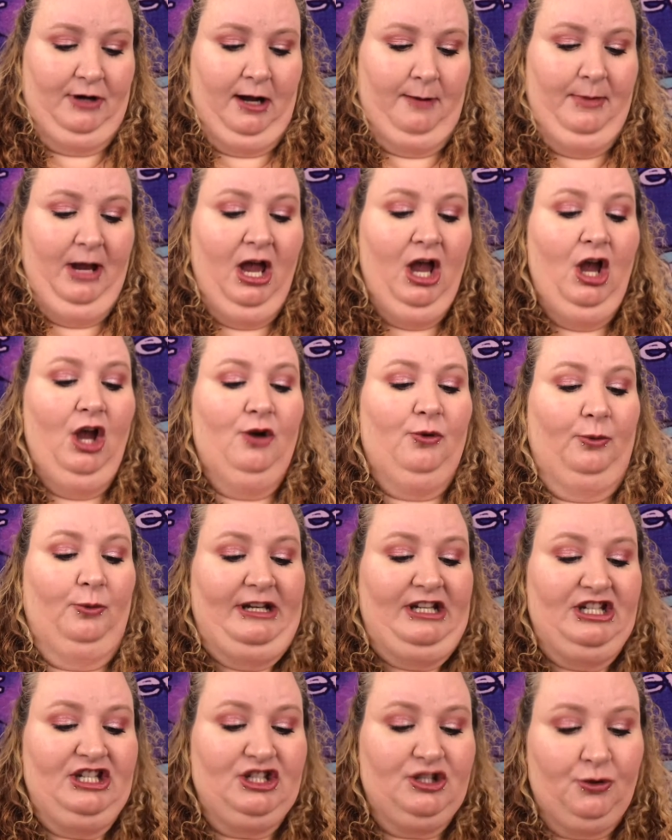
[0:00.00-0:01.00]
Scrub
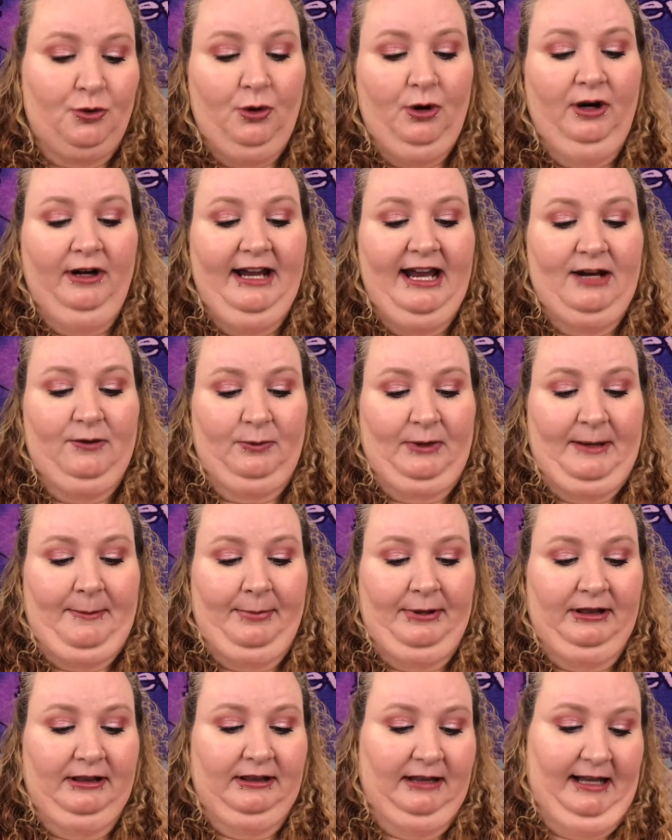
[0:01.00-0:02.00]
Restore and
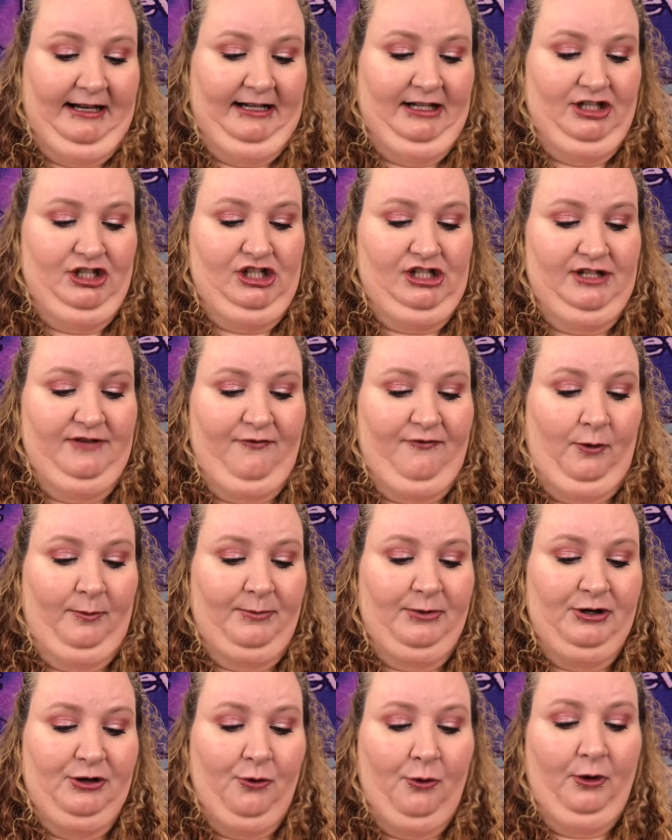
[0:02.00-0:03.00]
Replenish for
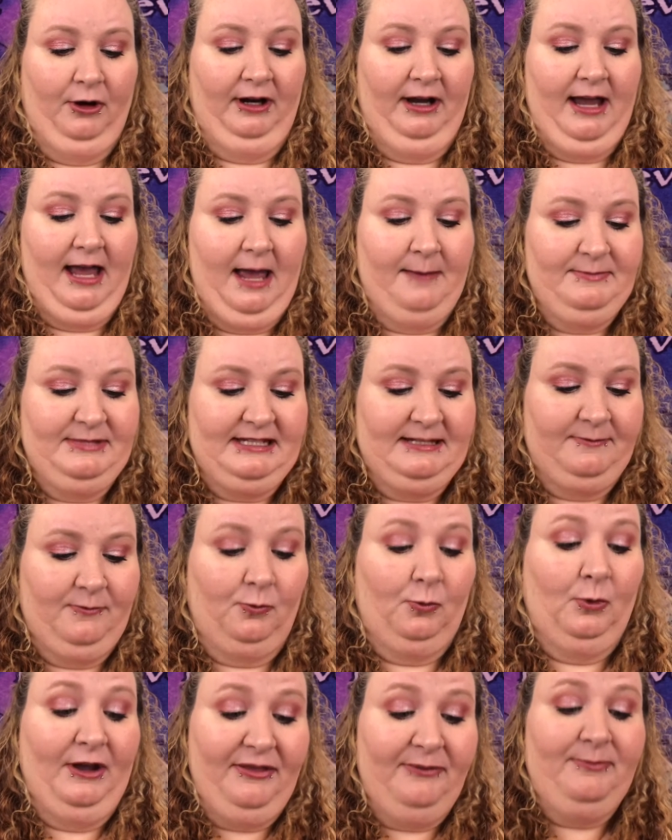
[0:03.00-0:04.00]
pure
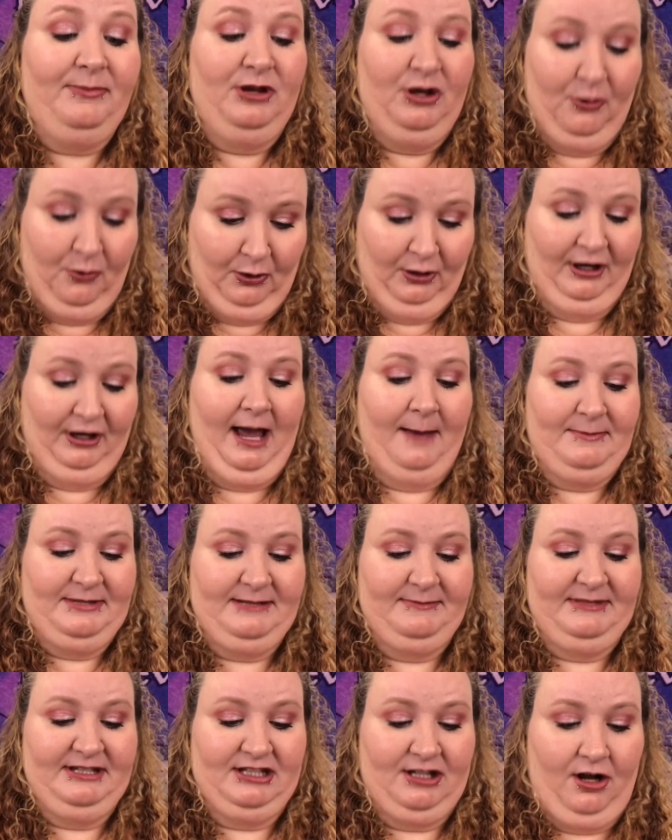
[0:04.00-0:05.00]

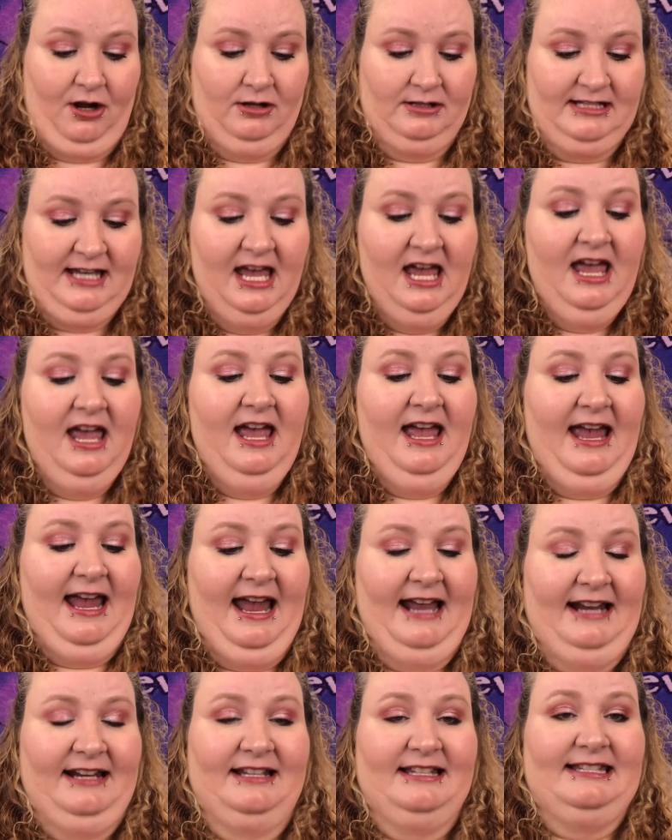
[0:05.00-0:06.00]
Epsom salt
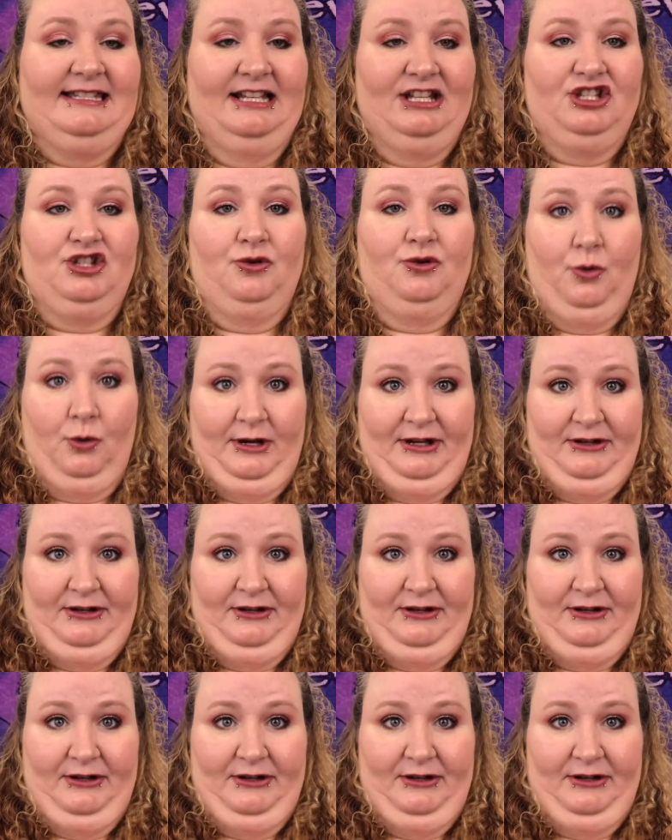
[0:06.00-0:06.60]
and essential